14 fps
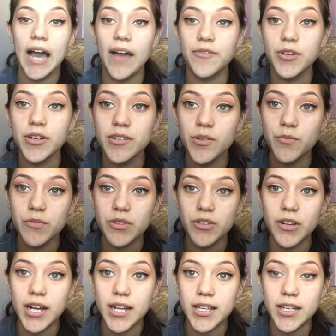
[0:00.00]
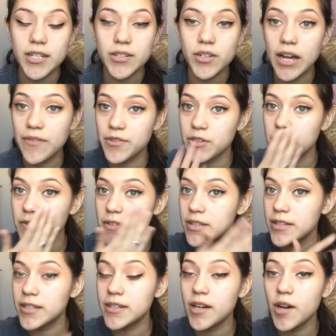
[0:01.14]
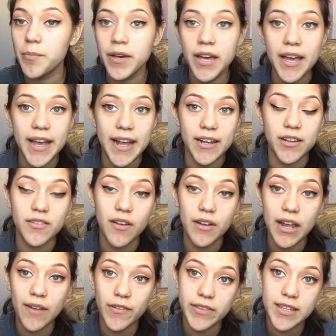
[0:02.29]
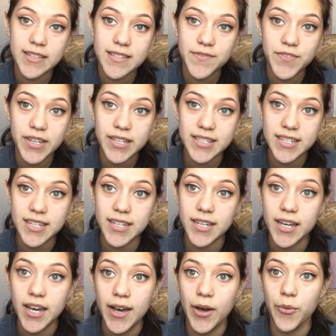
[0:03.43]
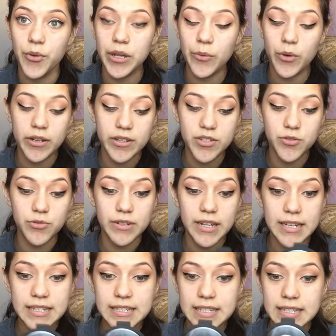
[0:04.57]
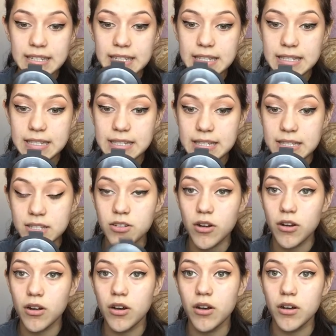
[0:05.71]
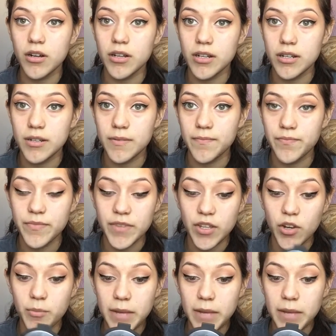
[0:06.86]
After you're done with your eyeliner, after you've cleaned it up and you've done everything to fix it, what you want to do next is start on your